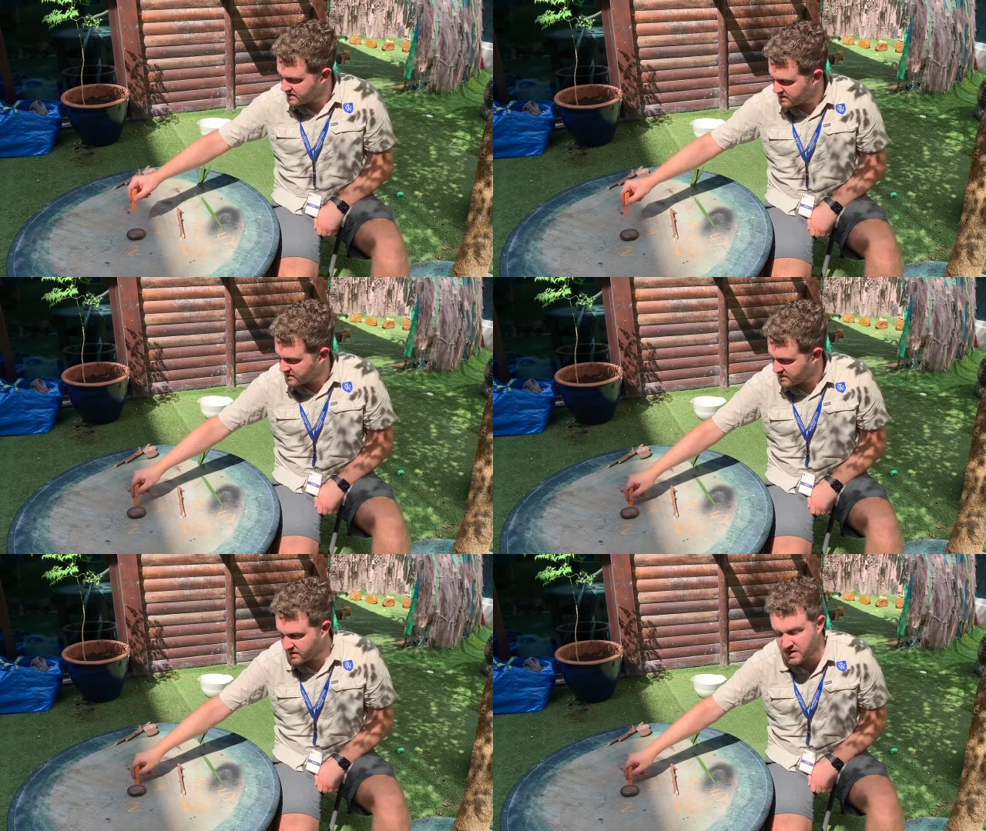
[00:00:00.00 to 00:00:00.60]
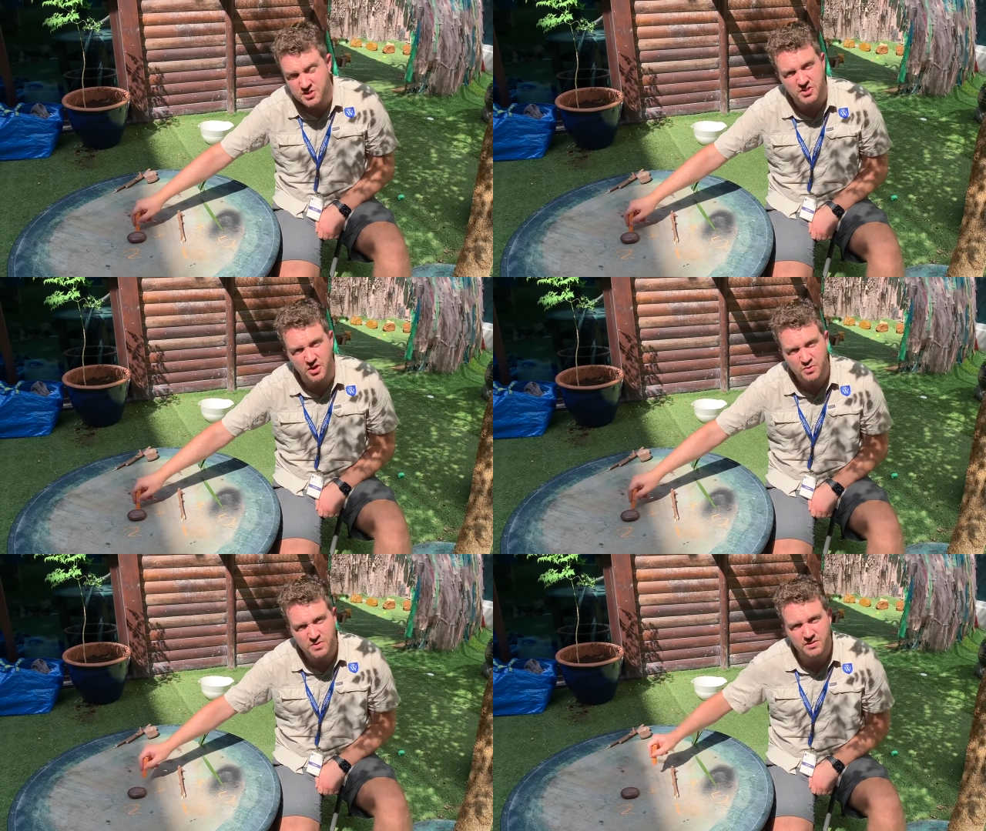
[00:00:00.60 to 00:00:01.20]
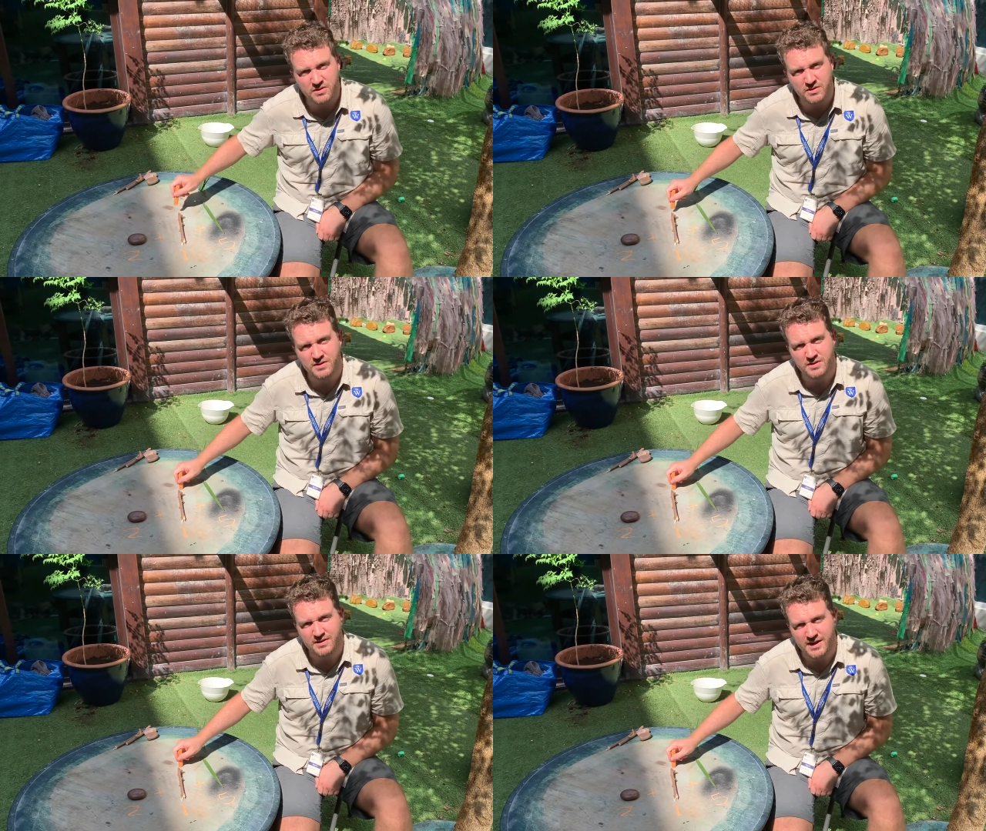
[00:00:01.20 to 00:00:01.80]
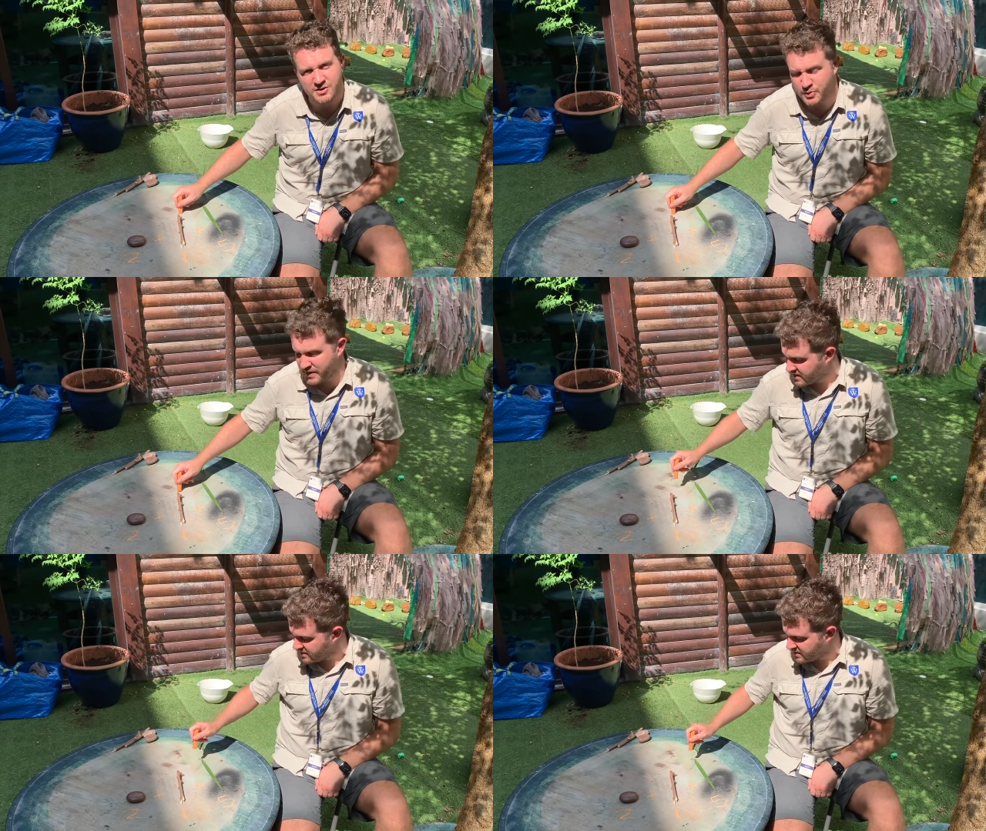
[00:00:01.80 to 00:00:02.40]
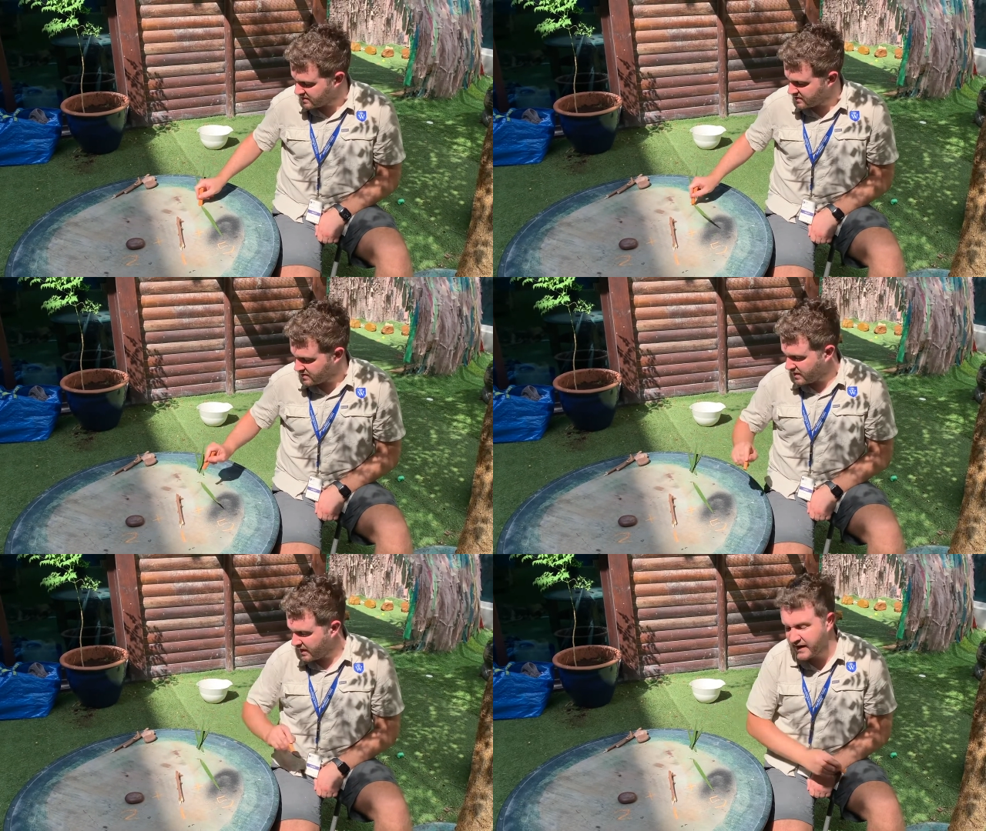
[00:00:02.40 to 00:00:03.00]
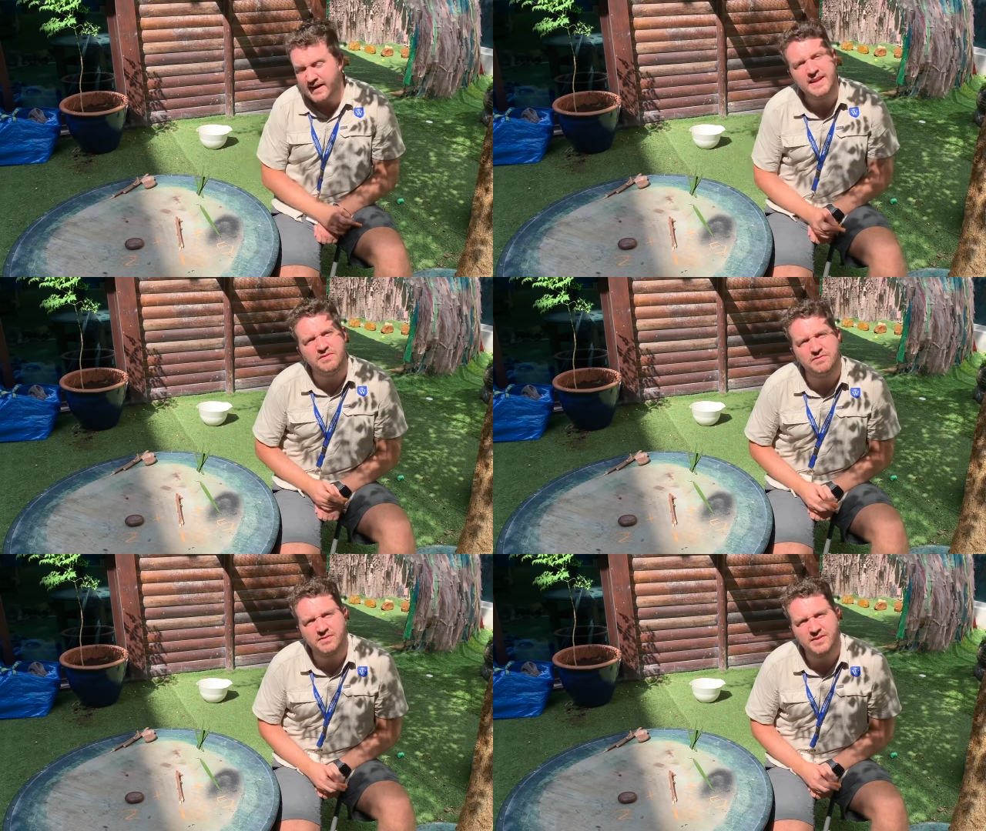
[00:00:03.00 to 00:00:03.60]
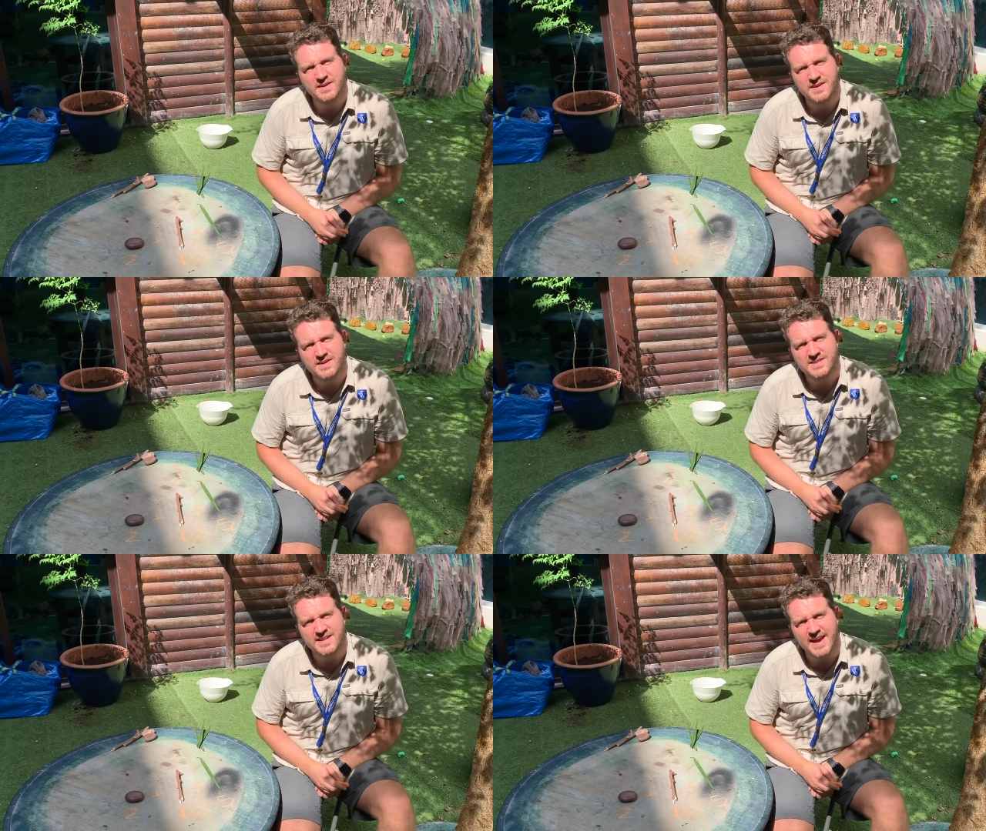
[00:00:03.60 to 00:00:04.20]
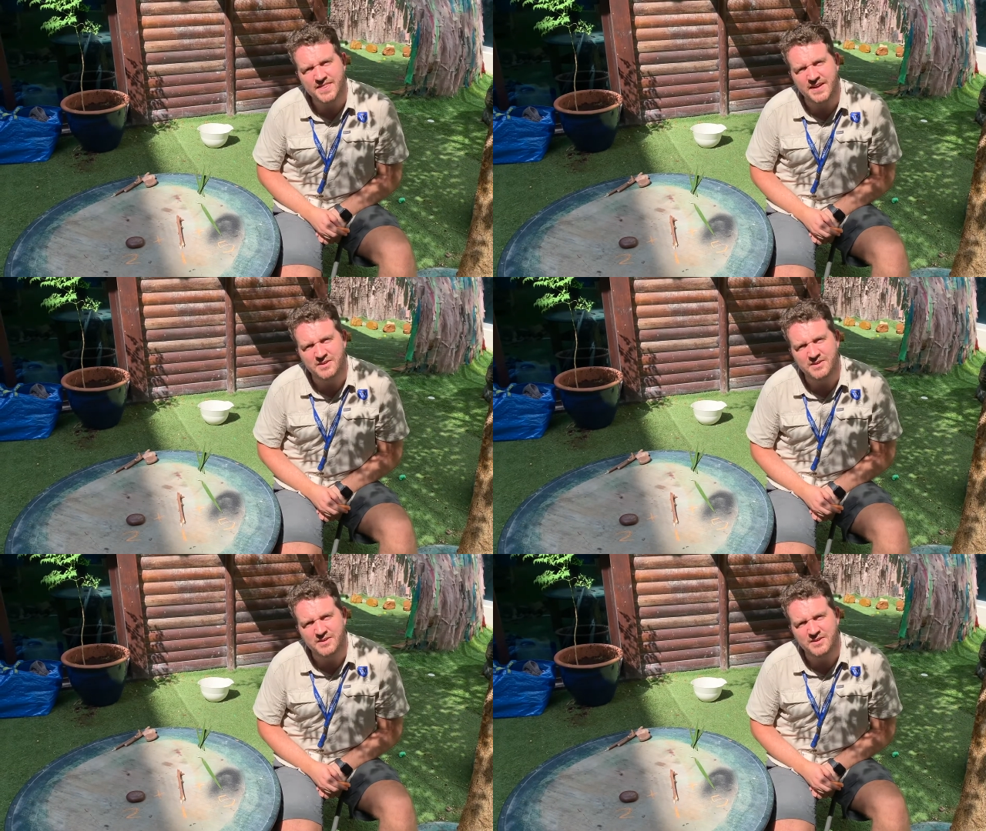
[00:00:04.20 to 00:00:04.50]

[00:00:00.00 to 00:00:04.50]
a stone, a twig, and a leaf together?